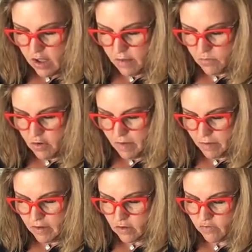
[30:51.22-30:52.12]
Or
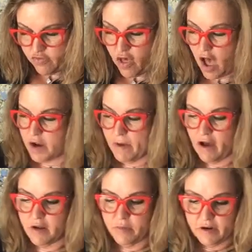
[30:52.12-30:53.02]
maybe you've thought
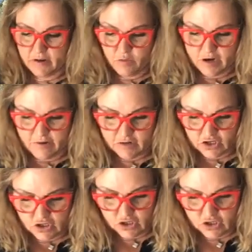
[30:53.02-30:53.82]
about it, but we're never